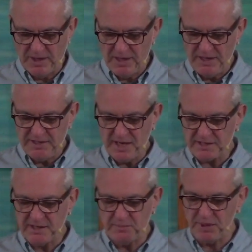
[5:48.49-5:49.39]
He
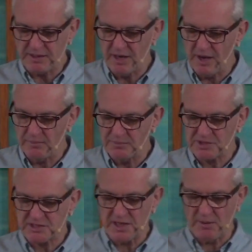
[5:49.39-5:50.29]
doesn't become
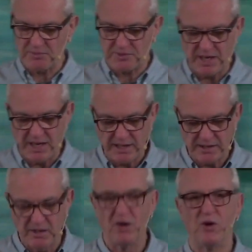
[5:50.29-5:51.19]

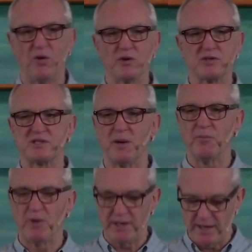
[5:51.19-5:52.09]
something or
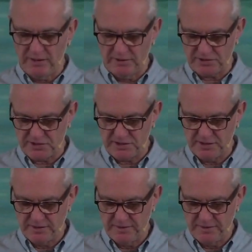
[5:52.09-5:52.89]
someone else.